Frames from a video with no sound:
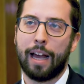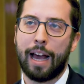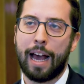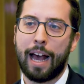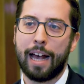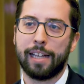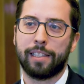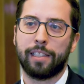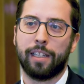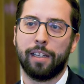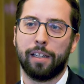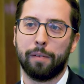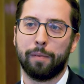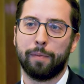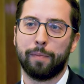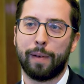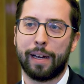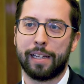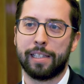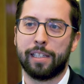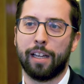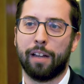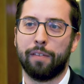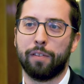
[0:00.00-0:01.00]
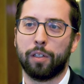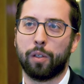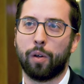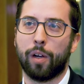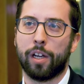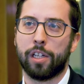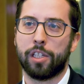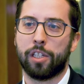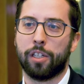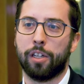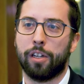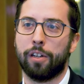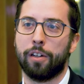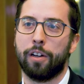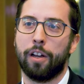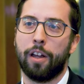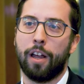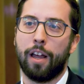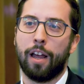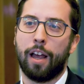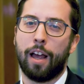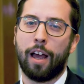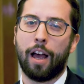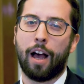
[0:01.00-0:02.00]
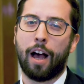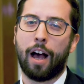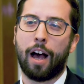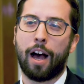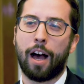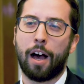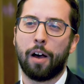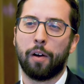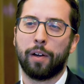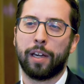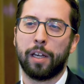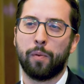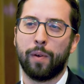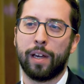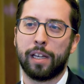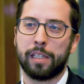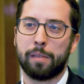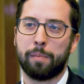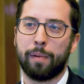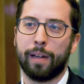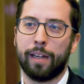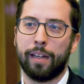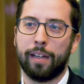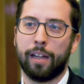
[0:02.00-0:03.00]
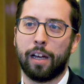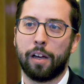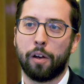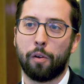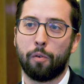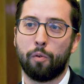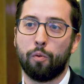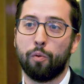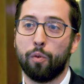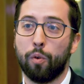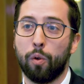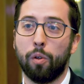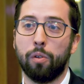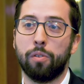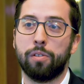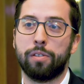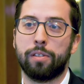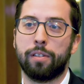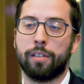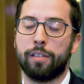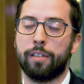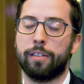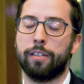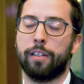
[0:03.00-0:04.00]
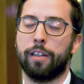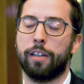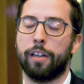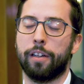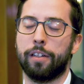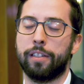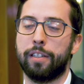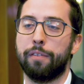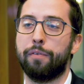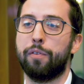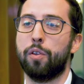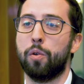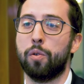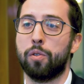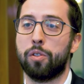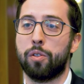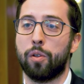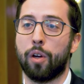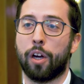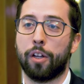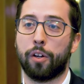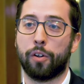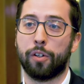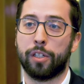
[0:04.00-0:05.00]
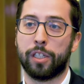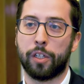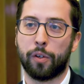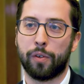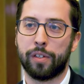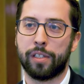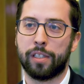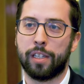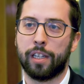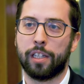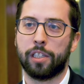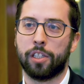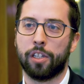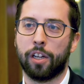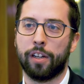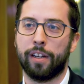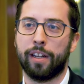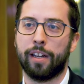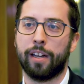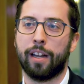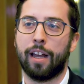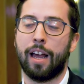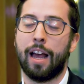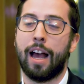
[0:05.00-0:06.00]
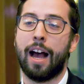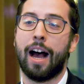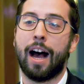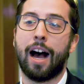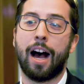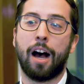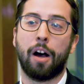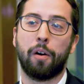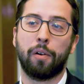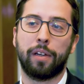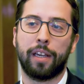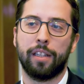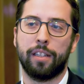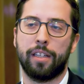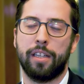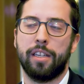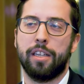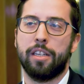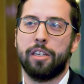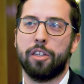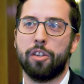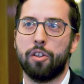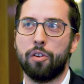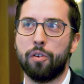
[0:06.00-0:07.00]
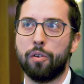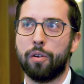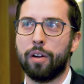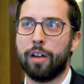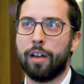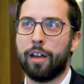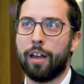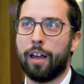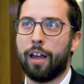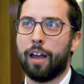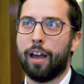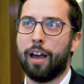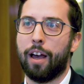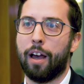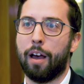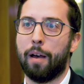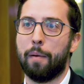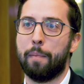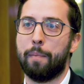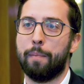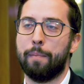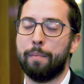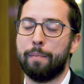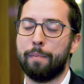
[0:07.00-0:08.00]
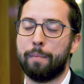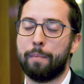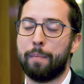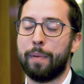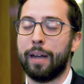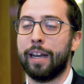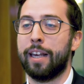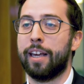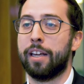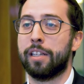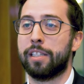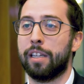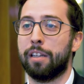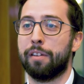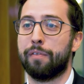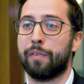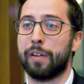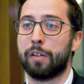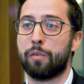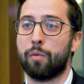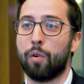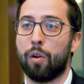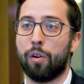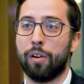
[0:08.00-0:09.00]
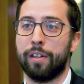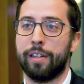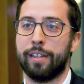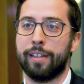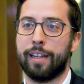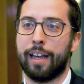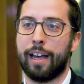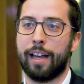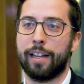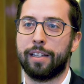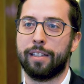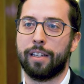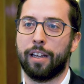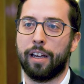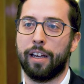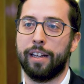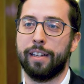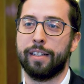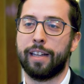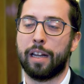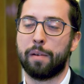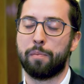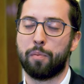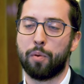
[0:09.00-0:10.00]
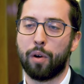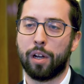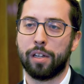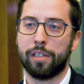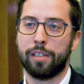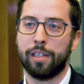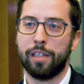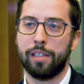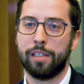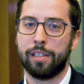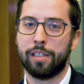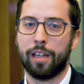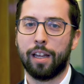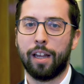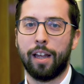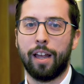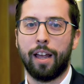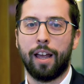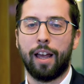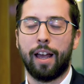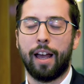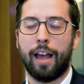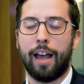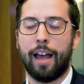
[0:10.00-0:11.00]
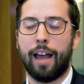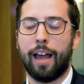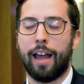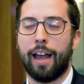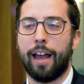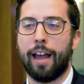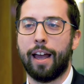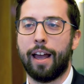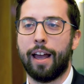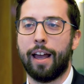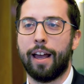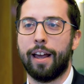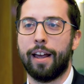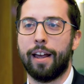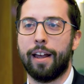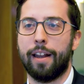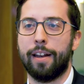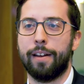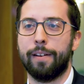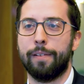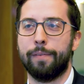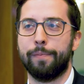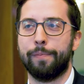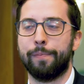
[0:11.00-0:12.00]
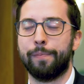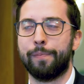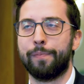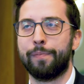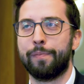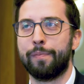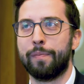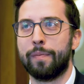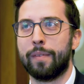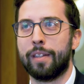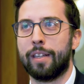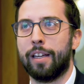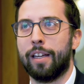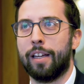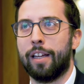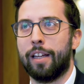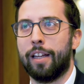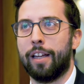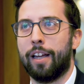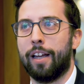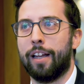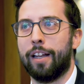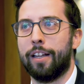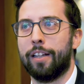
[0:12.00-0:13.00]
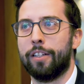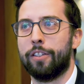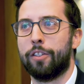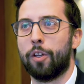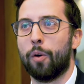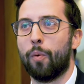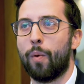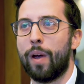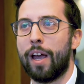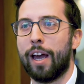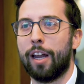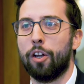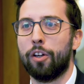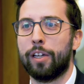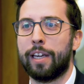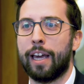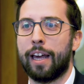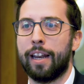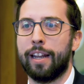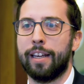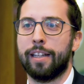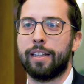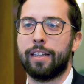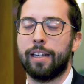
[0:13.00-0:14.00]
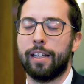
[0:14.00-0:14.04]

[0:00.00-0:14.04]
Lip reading: asking myself the question, how can we explain how rules diffuse to other jurisdictions, and how can the EU play a significant role in that process? And the way I look at it